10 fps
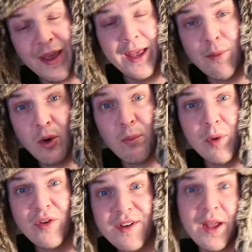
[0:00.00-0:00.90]
The animal
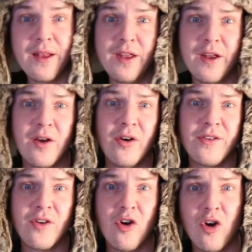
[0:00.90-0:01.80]
most likely to
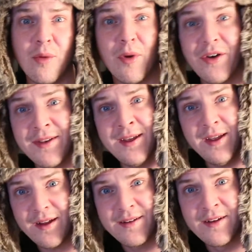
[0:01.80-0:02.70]
cause harm are
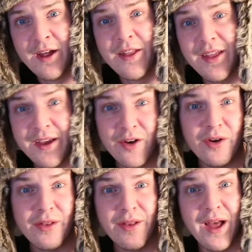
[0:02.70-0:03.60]
ticks. They
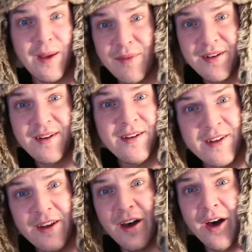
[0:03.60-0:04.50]
carry Lyme disease
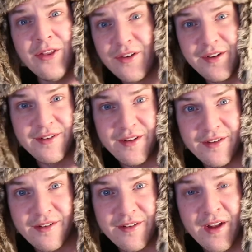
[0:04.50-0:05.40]
and other
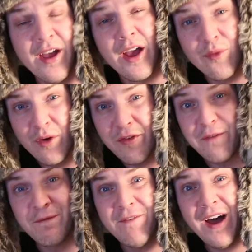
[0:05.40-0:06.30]
diseases, and roughly
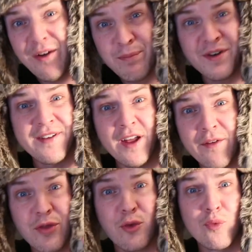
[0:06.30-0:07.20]
5%
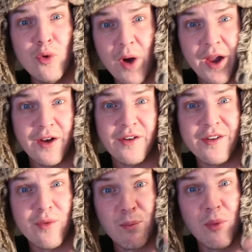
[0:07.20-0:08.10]
of through
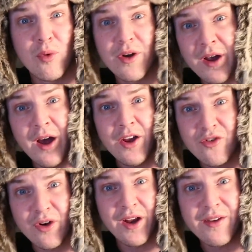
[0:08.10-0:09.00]
hikers report
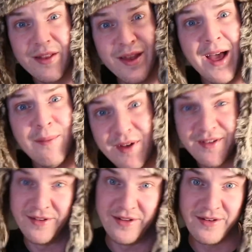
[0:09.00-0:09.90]
contracting Lyme
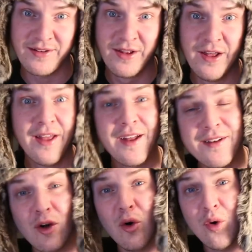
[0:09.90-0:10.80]
disease.
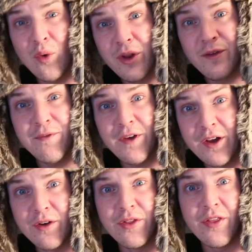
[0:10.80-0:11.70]
That's the only
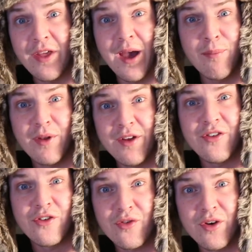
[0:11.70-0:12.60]
figure that the
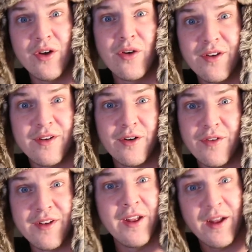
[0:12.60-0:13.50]
Appalachian Trail
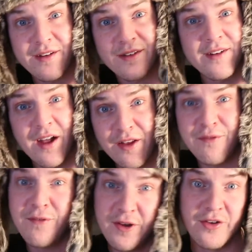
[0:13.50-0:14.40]
Conservancy has a solid
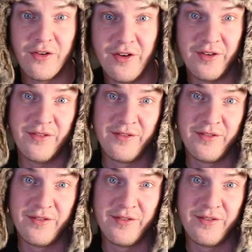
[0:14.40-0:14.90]
figure on.